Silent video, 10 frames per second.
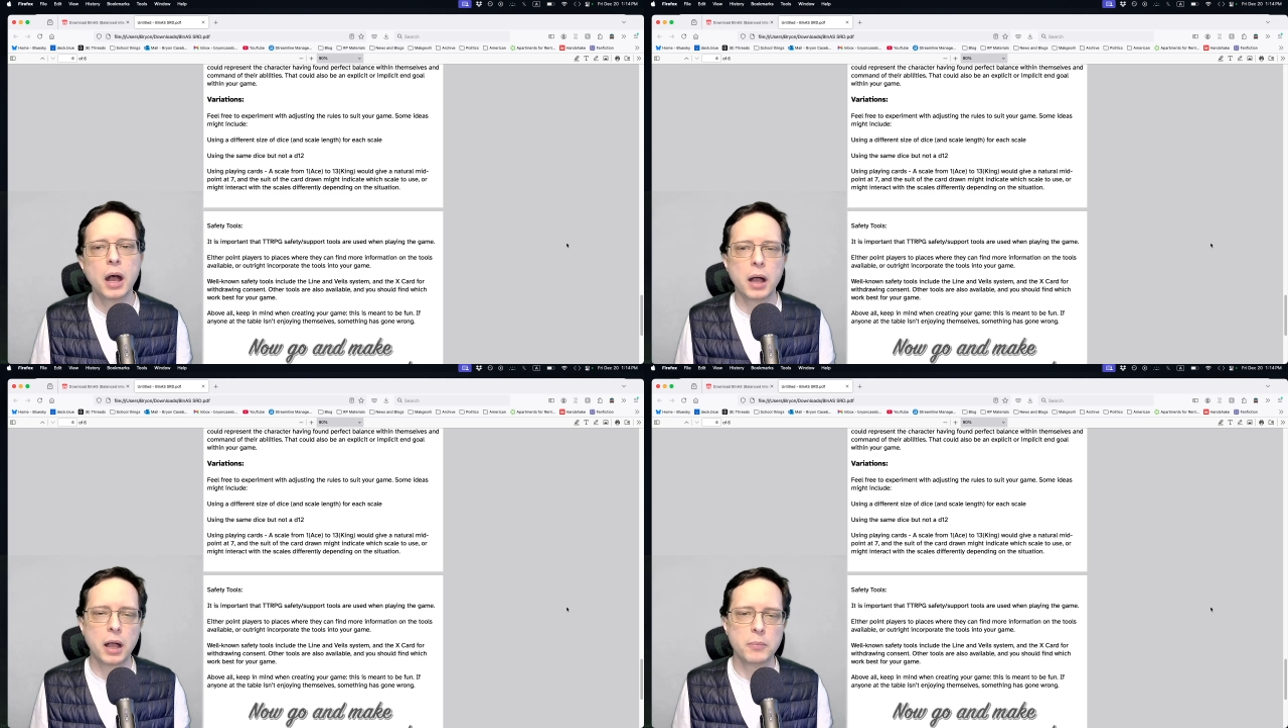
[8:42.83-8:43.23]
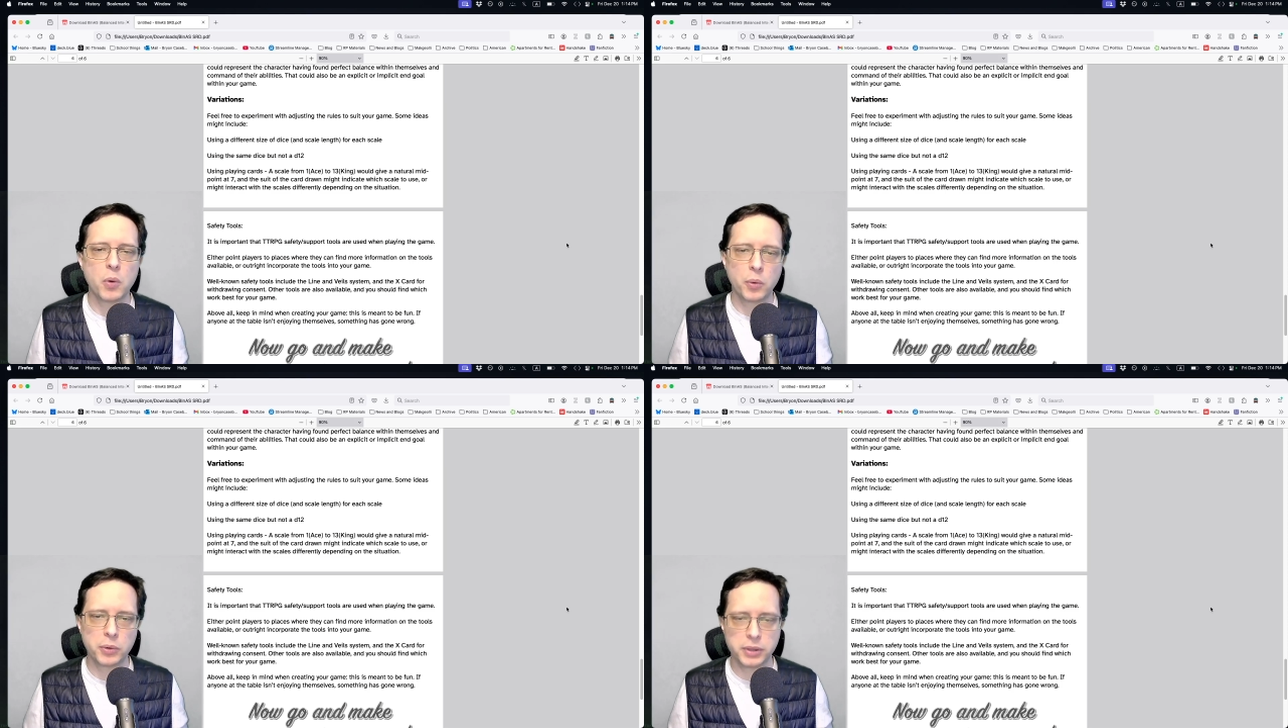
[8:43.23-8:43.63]

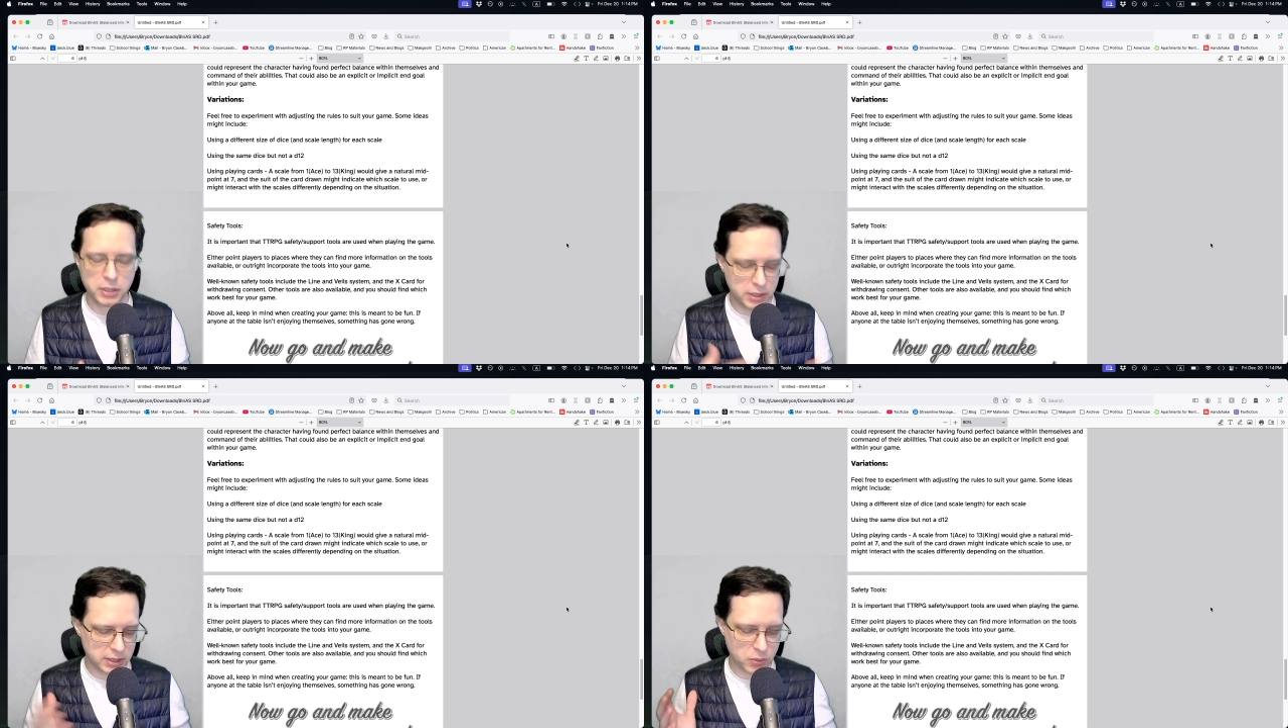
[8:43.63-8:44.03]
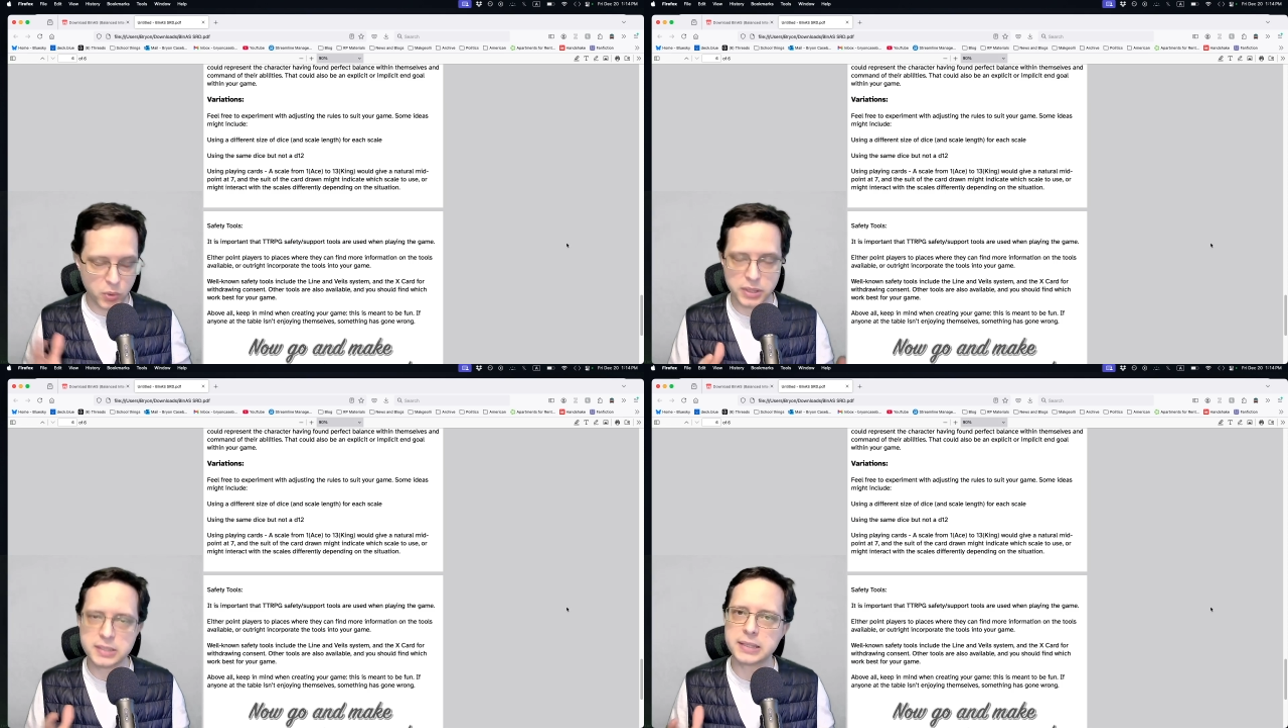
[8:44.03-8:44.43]
or
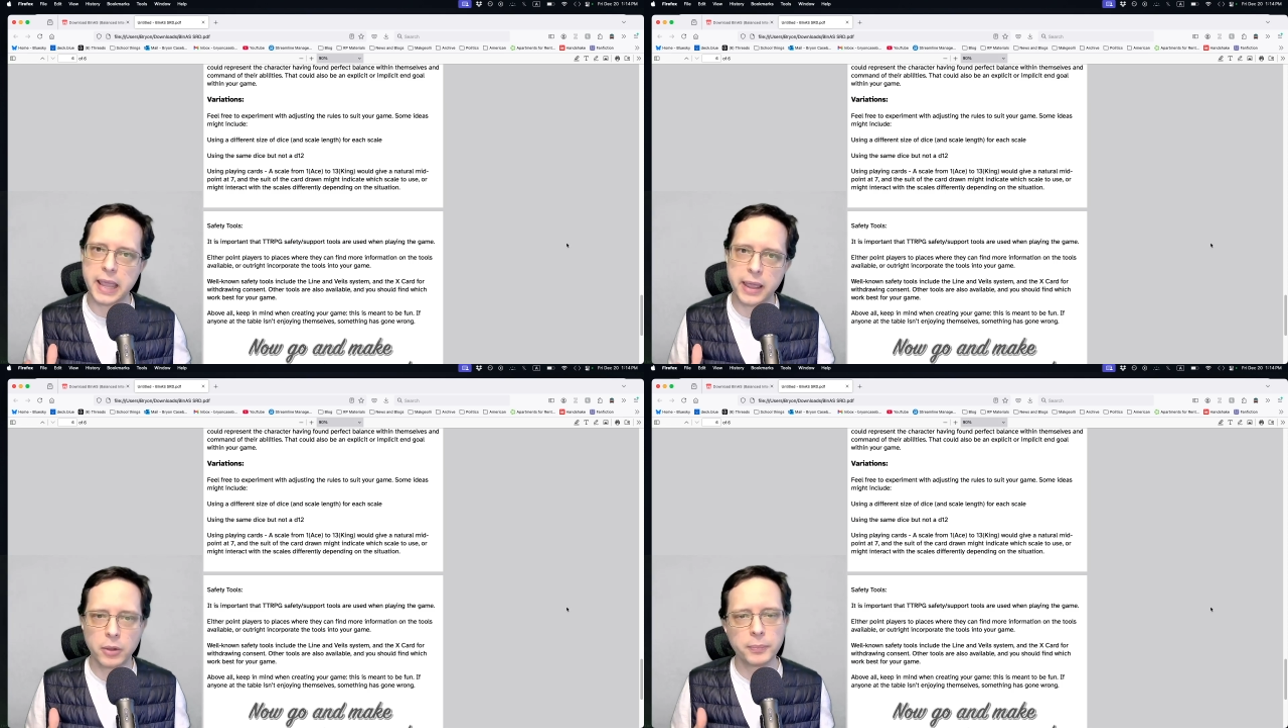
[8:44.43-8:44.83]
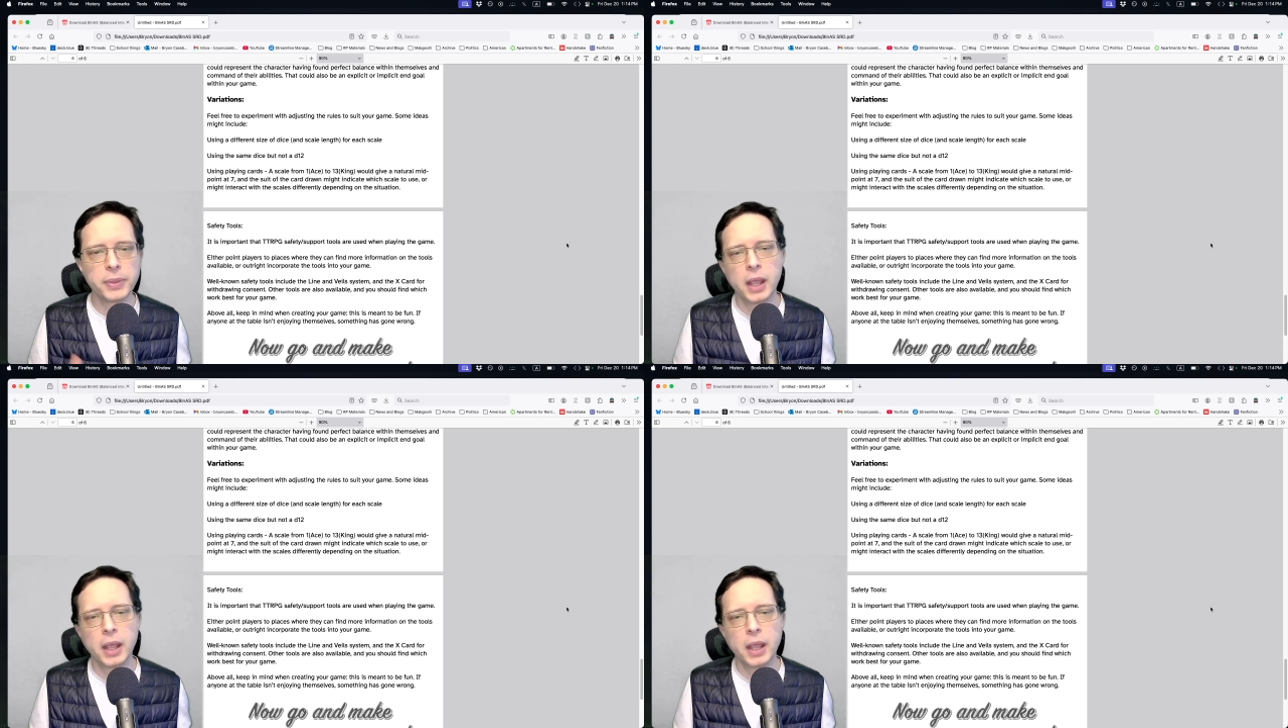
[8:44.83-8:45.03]
the scale.